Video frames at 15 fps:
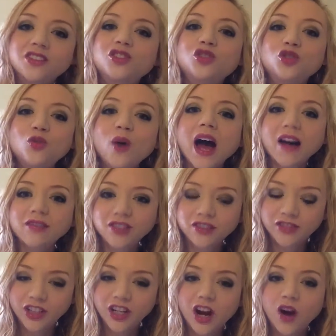You have to
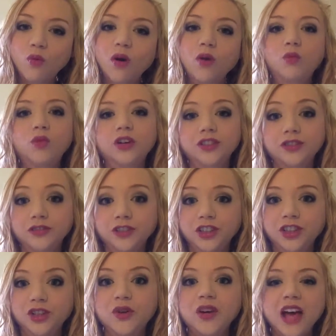figure out what works for
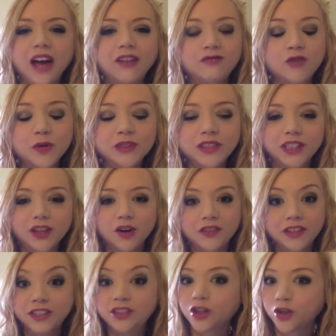you. And focusing on
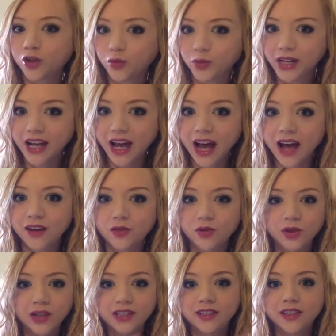these three
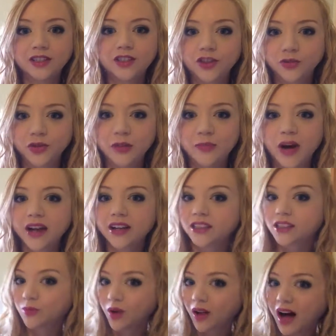categories, these three
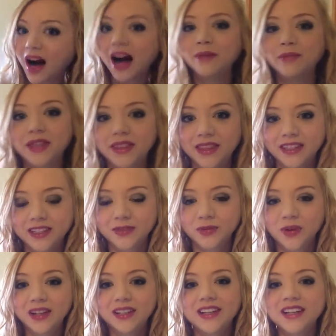buckets, while I'm in this
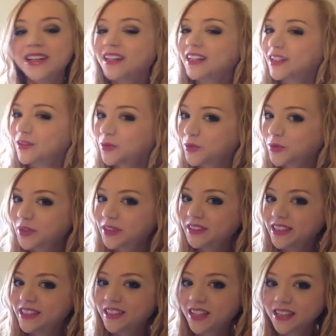one, it
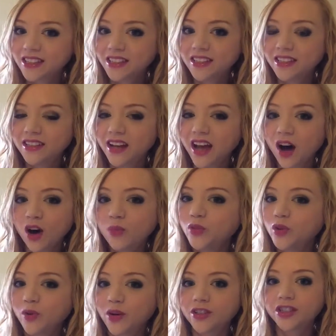really doesn't help
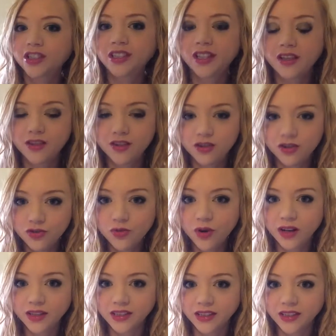you understand the
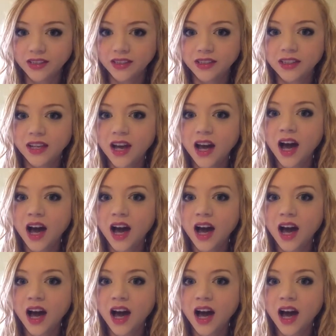nuances